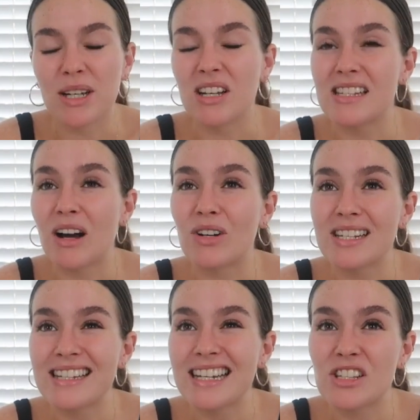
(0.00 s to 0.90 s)
Because
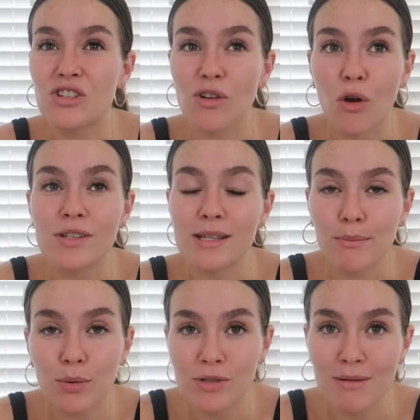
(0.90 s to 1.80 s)
honestly it's so
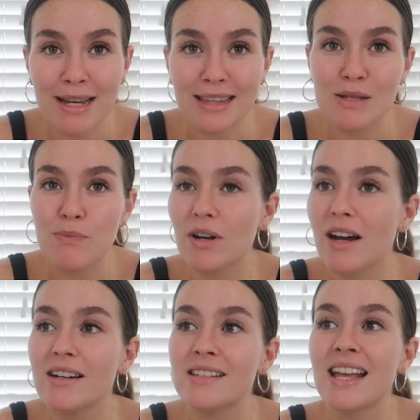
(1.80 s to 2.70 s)
simple to make these
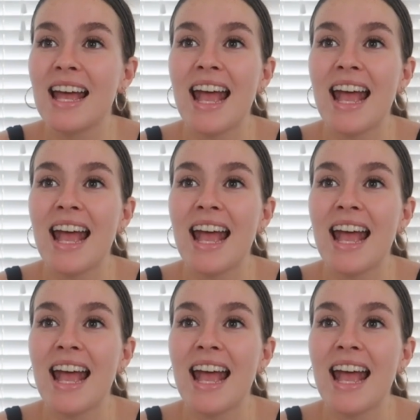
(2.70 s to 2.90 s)
products,